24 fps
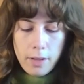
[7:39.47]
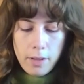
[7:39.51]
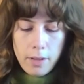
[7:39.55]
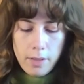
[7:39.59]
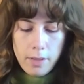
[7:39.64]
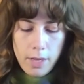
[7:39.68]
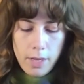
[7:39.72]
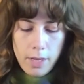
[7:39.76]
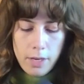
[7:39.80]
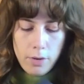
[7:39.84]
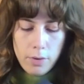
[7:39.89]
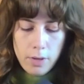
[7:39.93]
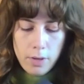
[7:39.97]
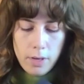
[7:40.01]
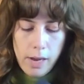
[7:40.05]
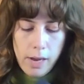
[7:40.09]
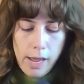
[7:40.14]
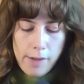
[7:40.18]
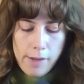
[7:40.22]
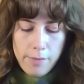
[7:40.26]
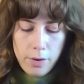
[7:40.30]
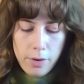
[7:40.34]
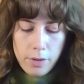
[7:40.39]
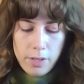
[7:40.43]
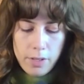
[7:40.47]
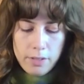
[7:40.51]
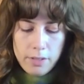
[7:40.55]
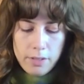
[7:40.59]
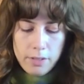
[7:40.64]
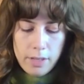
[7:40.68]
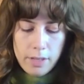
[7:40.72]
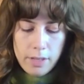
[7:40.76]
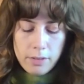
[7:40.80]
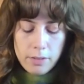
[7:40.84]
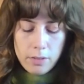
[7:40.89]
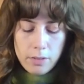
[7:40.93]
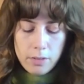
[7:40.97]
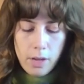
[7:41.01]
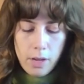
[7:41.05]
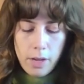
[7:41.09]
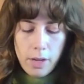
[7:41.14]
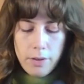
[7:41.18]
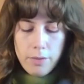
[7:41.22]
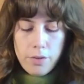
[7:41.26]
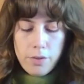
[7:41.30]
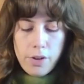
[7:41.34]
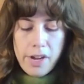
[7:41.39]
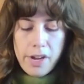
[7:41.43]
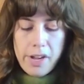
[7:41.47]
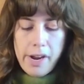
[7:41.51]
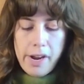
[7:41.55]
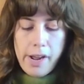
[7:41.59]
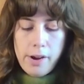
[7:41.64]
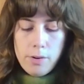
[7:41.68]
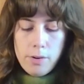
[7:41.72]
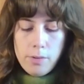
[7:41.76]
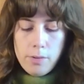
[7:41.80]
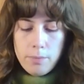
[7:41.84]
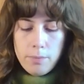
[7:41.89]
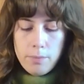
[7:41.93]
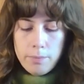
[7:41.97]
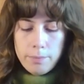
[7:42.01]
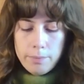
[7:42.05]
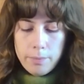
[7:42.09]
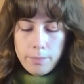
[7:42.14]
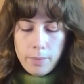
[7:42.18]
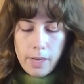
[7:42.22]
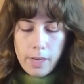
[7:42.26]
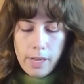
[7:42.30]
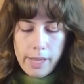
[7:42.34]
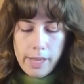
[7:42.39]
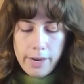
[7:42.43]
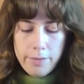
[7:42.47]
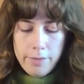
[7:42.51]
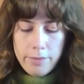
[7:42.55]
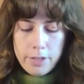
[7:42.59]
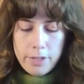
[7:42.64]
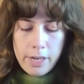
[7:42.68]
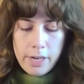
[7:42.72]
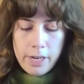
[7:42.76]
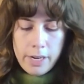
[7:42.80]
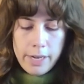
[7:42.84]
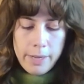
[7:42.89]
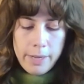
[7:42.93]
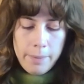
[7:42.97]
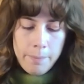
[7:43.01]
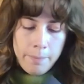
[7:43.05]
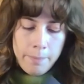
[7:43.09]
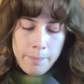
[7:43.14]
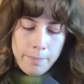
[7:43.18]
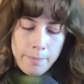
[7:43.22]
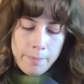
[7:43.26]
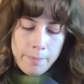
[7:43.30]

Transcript: and then you can have all these stencils kind of cut out ahead of time.